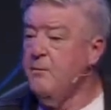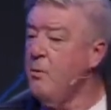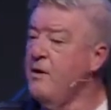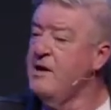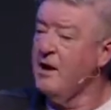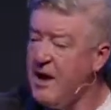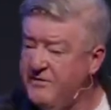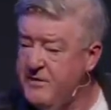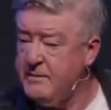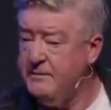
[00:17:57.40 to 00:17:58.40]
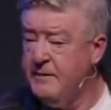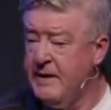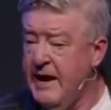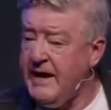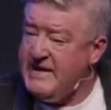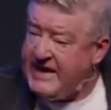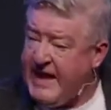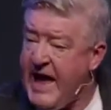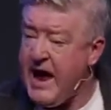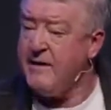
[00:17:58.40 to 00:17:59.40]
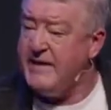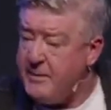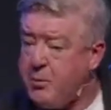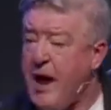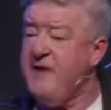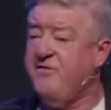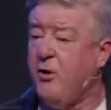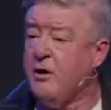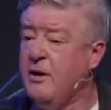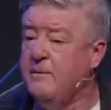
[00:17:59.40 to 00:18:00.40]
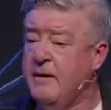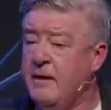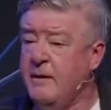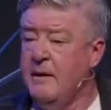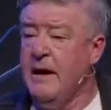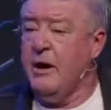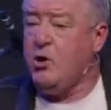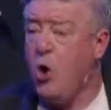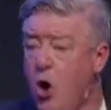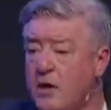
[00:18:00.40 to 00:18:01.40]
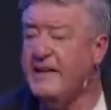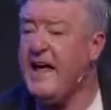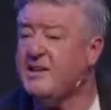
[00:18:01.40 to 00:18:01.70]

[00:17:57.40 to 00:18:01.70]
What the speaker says: But when you love them and you care and you pray for them, God